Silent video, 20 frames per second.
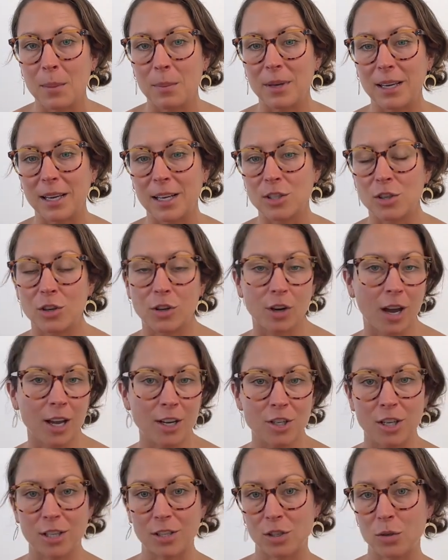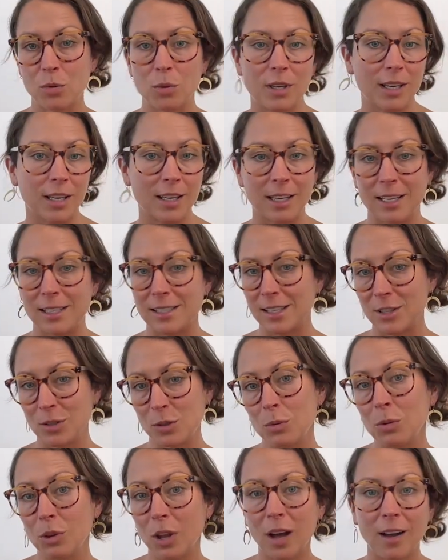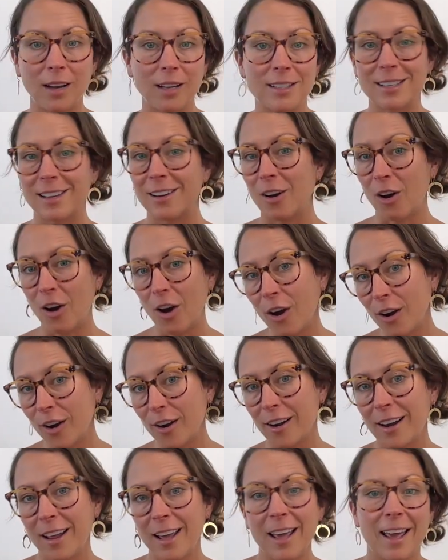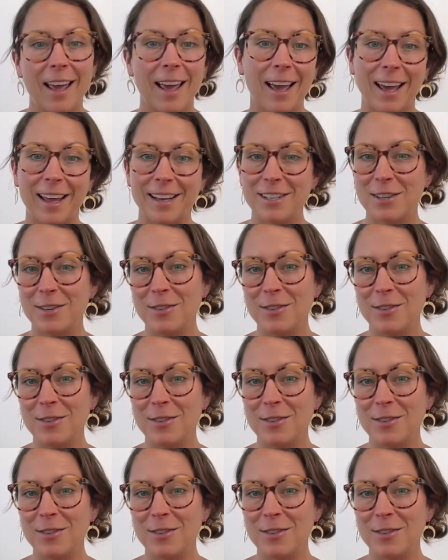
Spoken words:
because you're not just two kidneys and two lungs and a heart and,